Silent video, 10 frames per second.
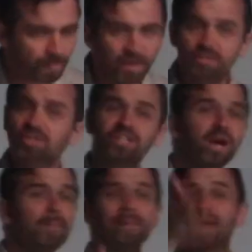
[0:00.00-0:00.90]
Just
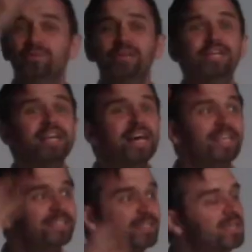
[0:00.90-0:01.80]
come back when you're done.